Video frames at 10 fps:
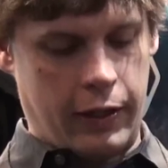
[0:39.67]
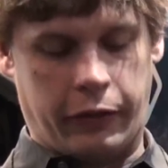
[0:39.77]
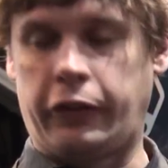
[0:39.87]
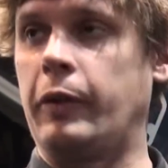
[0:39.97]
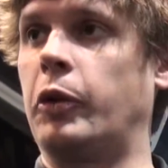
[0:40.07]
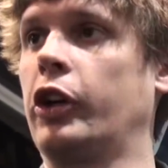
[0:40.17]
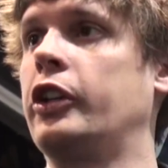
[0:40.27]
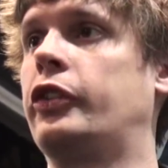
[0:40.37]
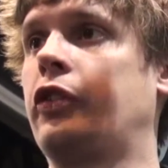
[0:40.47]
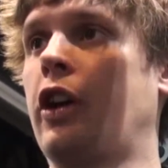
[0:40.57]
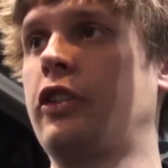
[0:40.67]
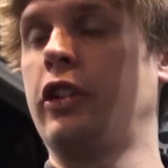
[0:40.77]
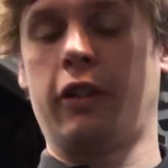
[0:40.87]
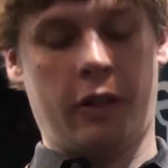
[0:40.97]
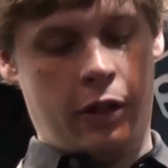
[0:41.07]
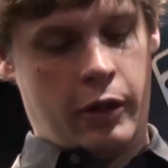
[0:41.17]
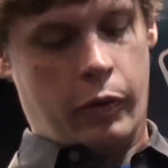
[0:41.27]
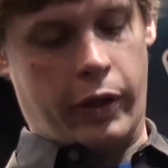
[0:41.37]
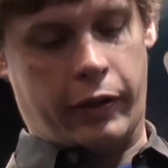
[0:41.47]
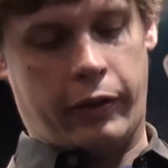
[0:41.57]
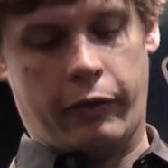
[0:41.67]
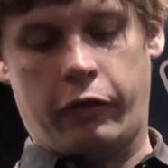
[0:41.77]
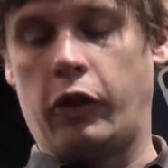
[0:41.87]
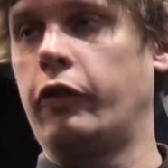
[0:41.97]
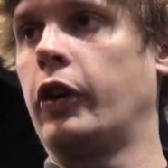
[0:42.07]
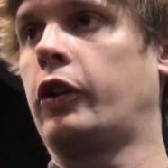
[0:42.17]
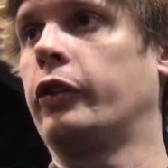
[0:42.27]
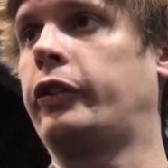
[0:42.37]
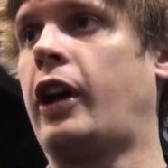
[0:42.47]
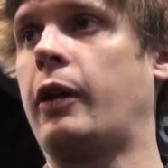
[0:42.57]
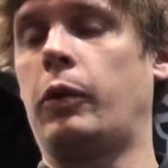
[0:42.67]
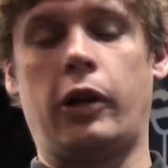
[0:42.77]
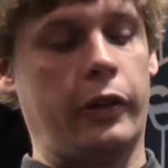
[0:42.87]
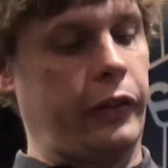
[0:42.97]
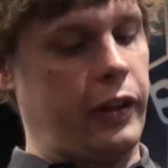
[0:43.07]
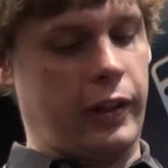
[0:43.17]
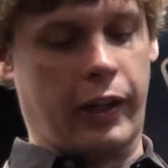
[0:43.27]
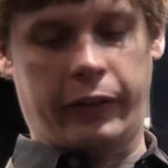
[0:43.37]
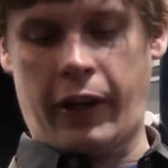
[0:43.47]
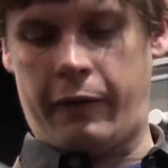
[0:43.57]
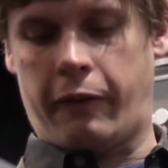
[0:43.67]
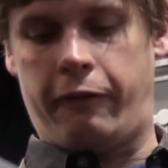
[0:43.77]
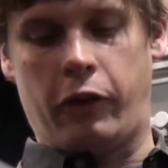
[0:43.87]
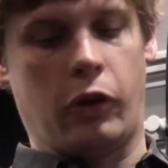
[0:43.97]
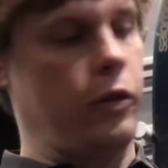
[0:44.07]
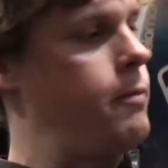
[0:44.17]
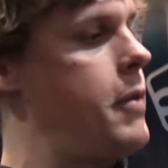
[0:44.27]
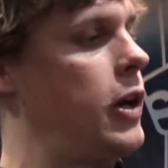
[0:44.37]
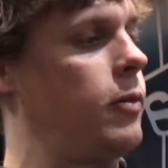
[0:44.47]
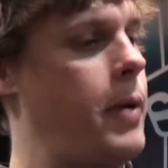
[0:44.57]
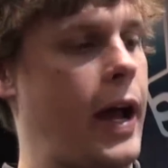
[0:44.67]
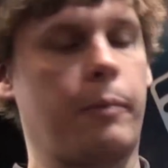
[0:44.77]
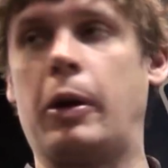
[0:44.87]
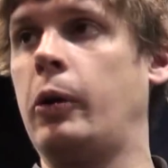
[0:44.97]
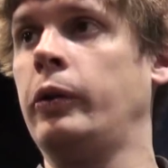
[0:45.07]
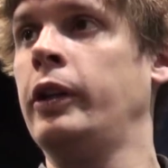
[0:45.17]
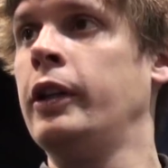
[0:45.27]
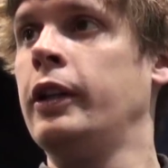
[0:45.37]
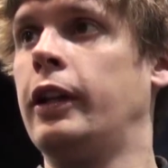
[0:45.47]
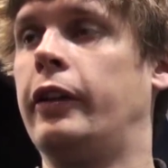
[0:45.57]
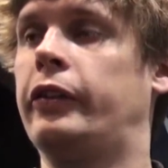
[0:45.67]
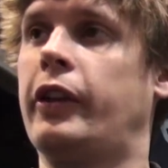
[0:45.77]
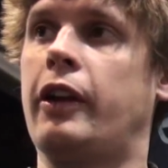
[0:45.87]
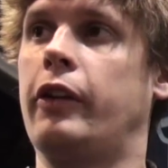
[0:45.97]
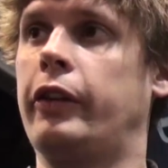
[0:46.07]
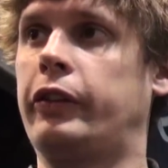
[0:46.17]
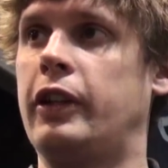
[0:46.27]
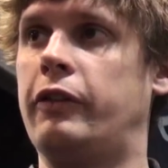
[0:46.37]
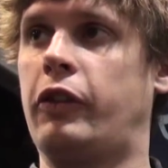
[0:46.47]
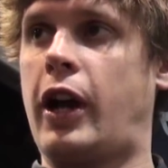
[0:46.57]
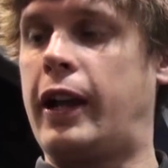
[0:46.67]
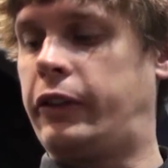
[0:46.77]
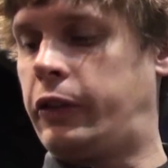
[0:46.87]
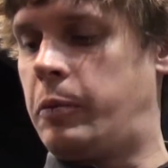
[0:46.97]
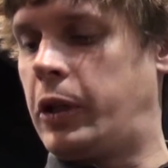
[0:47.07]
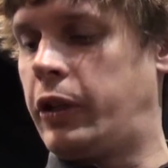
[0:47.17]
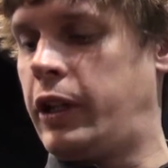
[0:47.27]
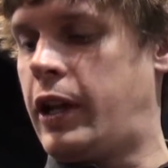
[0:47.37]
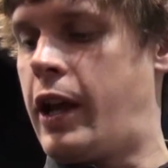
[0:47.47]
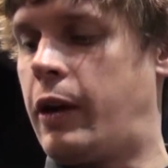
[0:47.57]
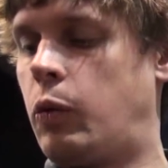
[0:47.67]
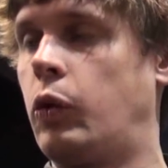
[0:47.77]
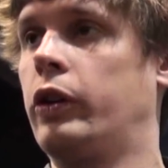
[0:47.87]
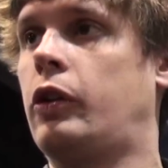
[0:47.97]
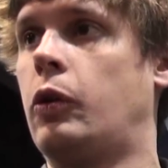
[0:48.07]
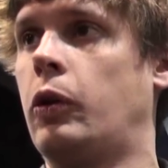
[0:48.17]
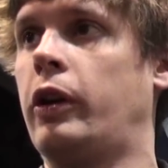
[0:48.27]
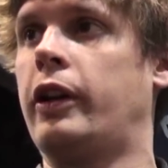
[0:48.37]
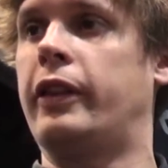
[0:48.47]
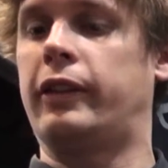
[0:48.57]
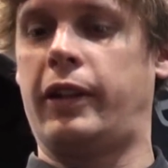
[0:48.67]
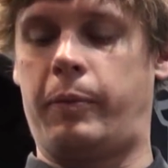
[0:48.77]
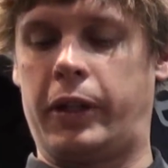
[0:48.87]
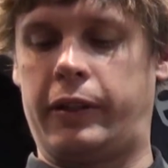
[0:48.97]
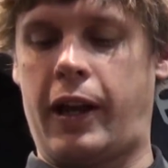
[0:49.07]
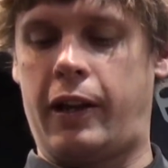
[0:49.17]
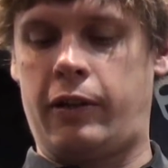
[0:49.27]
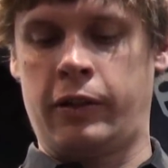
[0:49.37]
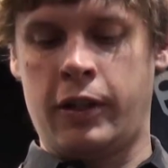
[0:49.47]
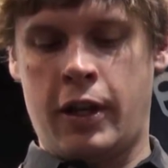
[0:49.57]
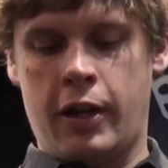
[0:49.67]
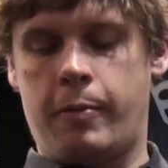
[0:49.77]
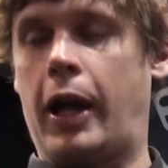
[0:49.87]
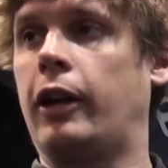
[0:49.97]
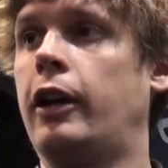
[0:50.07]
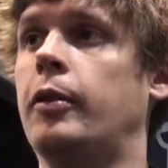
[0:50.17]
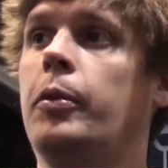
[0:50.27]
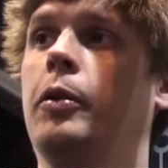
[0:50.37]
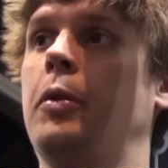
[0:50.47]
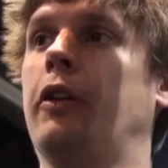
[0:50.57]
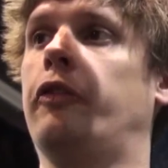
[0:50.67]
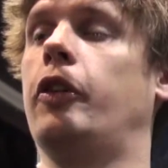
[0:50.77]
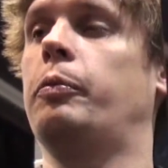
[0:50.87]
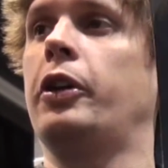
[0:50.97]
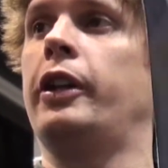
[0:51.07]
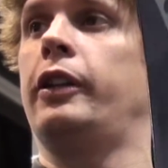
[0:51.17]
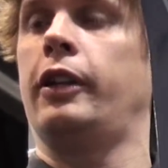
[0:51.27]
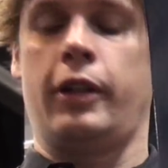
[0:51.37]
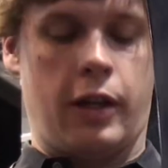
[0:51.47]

It's similar construction with full vertical sidewalls. It does have a full metal backbone in the center of the ski for added stability and a wood core in the tip and tail, about 100 millimeter footprint